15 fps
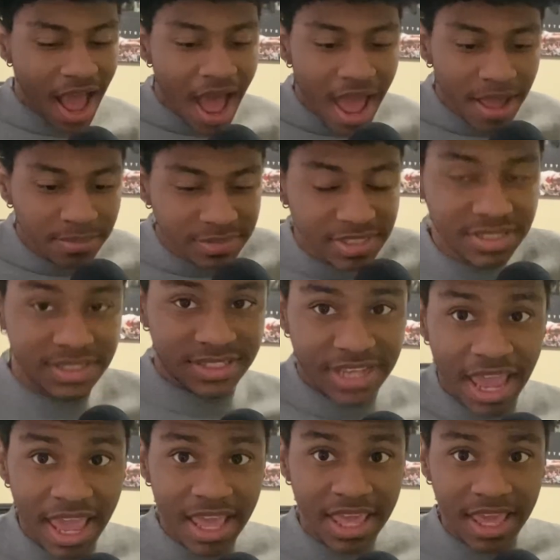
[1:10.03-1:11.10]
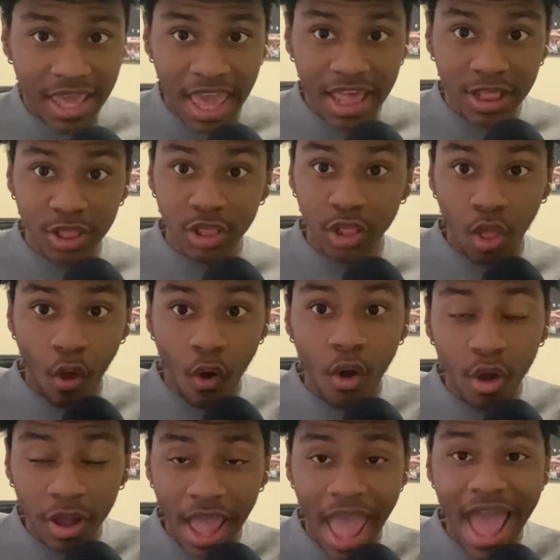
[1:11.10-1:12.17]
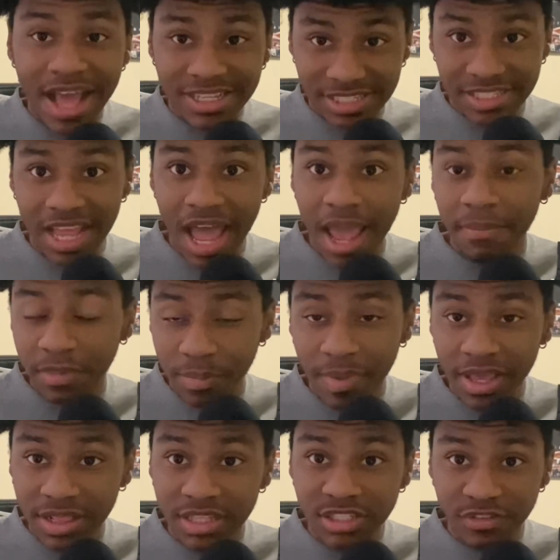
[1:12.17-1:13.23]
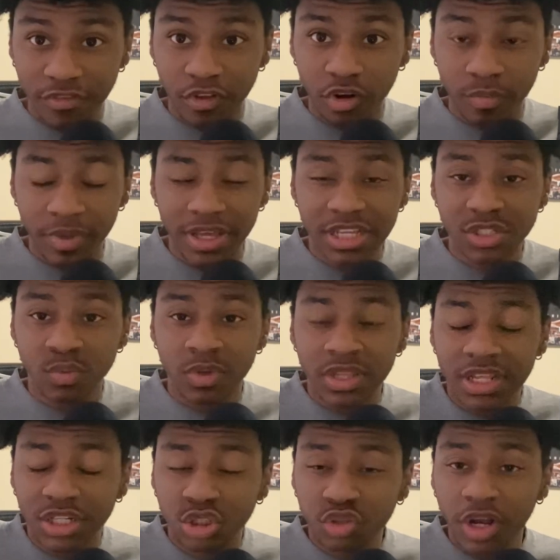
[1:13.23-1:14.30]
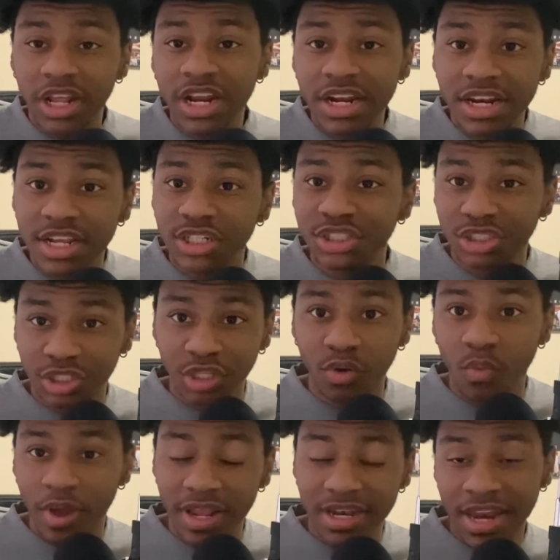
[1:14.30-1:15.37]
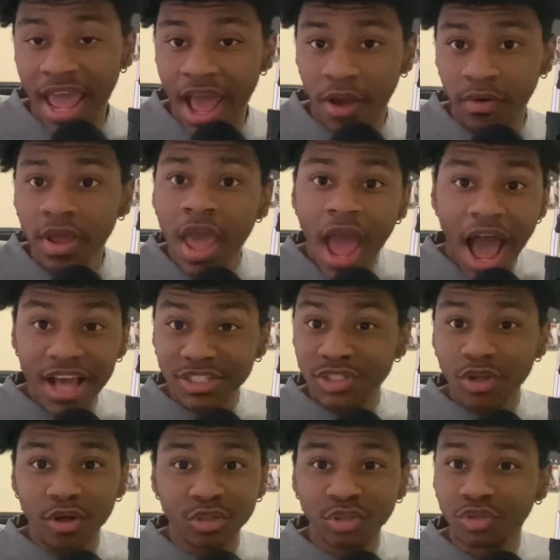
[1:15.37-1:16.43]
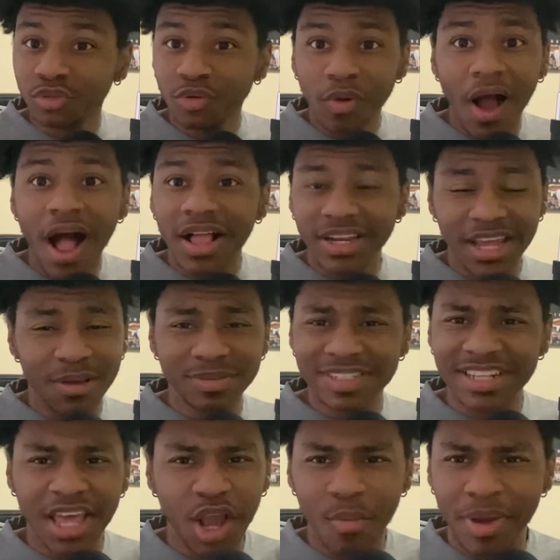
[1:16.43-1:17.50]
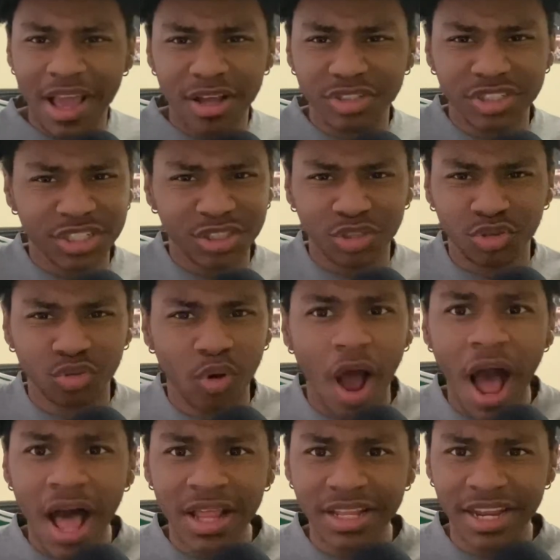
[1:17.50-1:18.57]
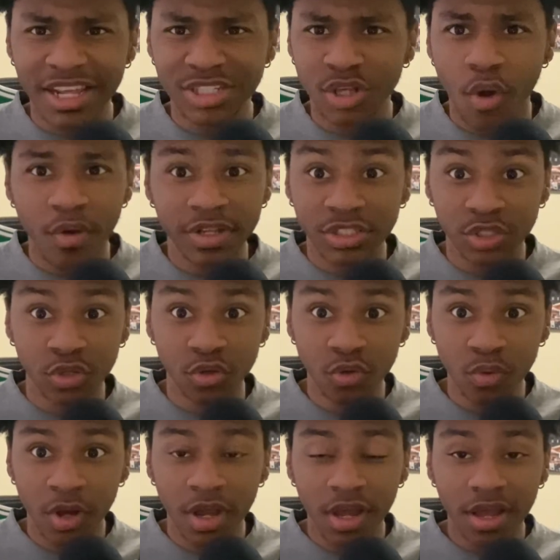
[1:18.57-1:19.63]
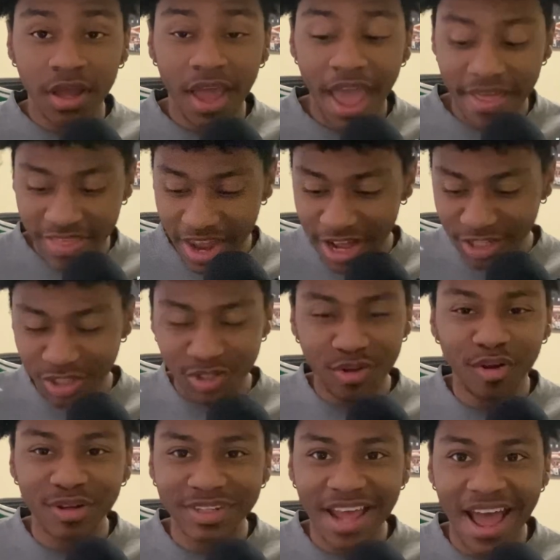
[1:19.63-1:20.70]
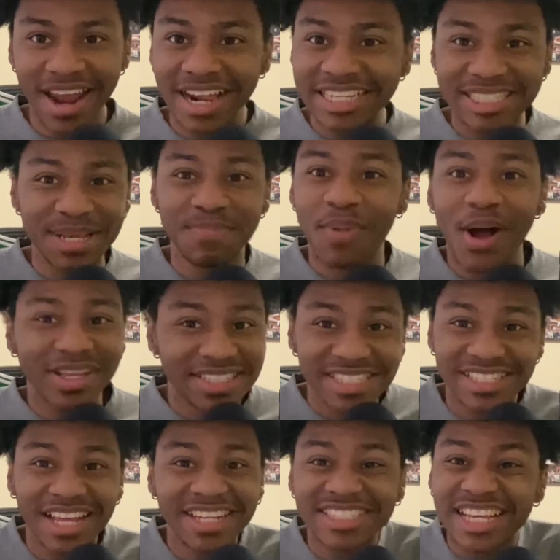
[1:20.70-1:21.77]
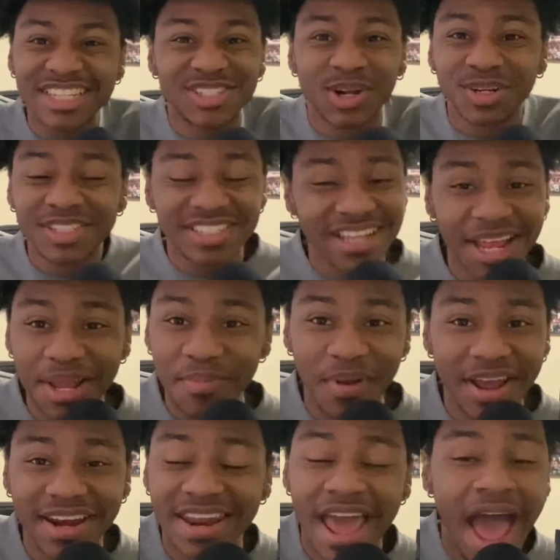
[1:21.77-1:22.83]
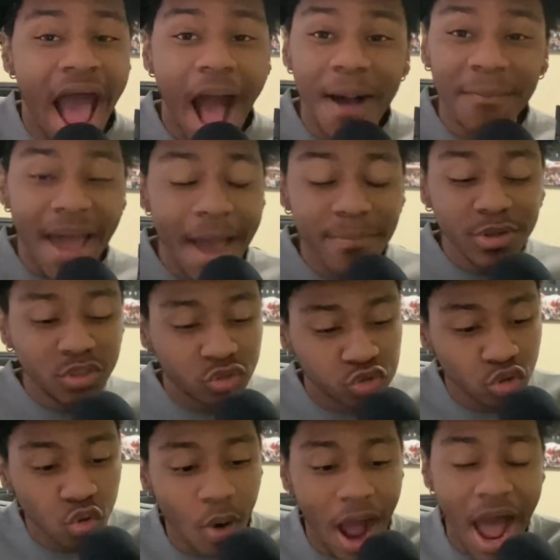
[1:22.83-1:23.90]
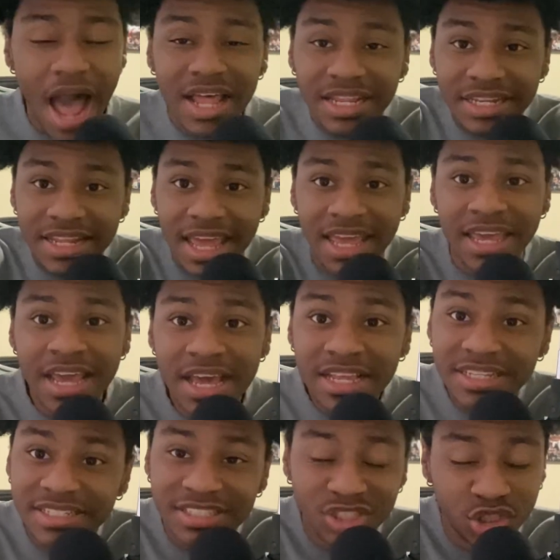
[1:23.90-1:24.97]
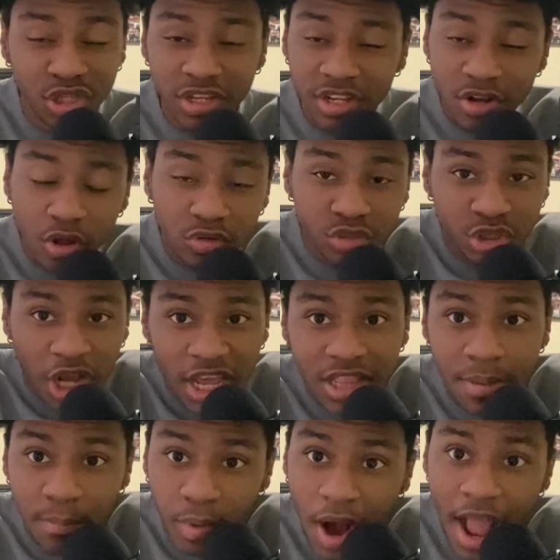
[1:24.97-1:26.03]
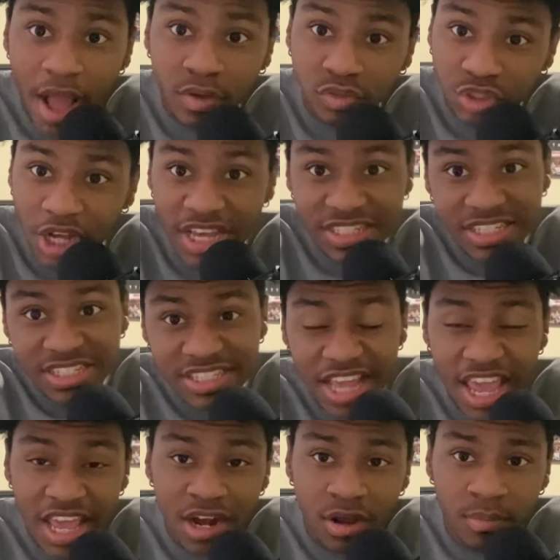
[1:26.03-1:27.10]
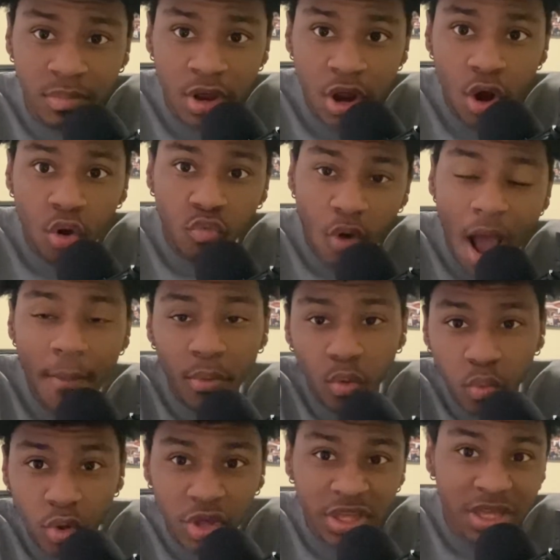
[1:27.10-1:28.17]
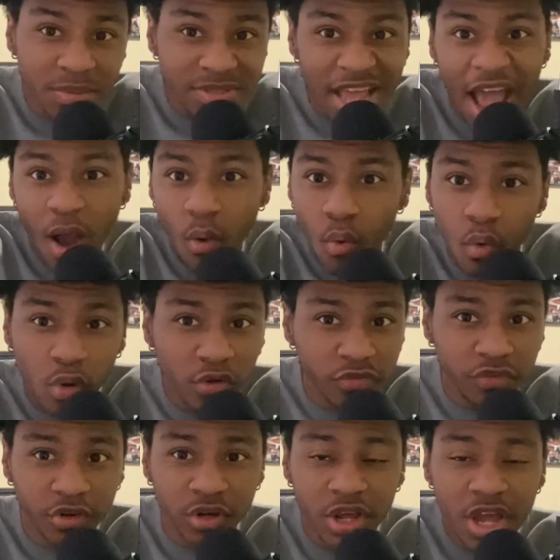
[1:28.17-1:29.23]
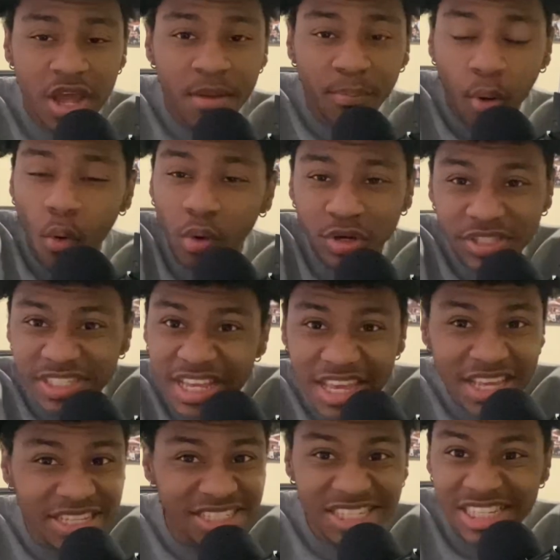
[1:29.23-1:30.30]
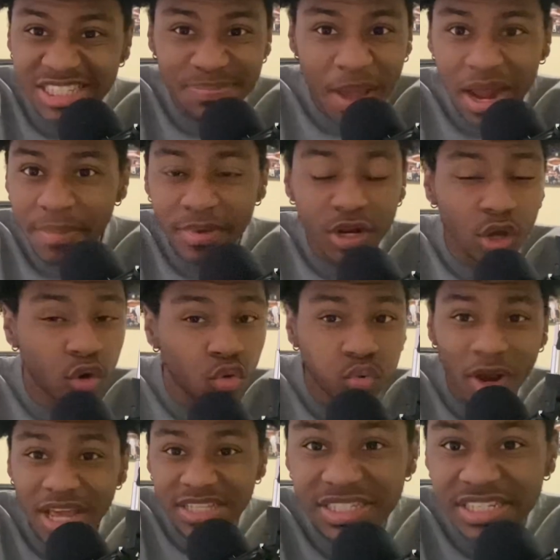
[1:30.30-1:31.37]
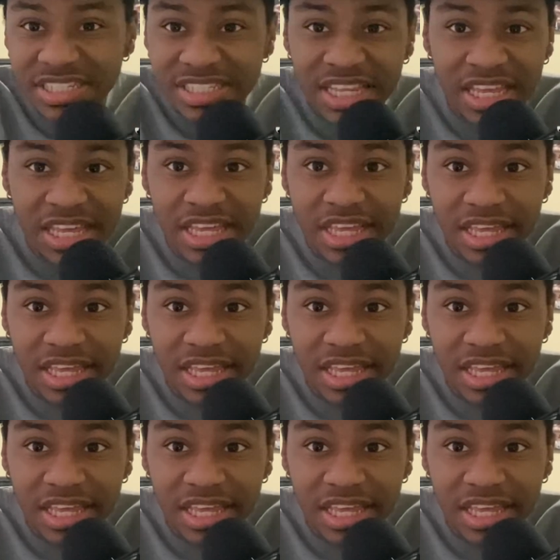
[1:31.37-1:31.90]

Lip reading: I'm taking a long ass time to make this video because when the trade initially went down, I saw Jrue Holiday. I was laying on my couch. I was like, Jrue Holiday's going too. And then I scroll down. I see Boston Celtics. I start celebrating. I'm happy. Jrue Holiday, Jaylen Brown, Jason Tatum, Robert Williams, Al Horford, Porzingis. This is about to be the craziest team.